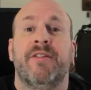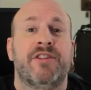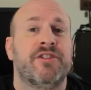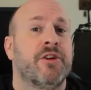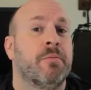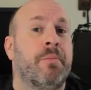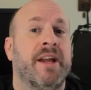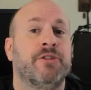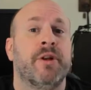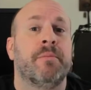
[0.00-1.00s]
This is their
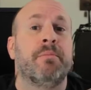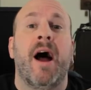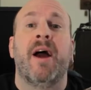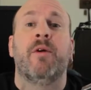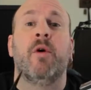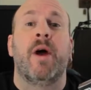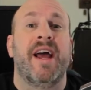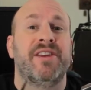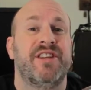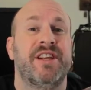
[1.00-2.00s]
Patriot Pyro
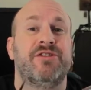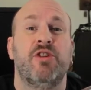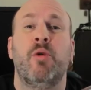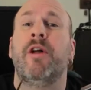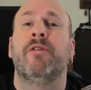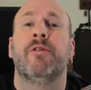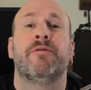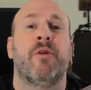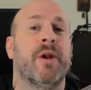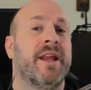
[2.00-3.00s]
SE
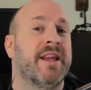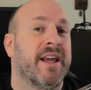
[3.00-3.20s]
240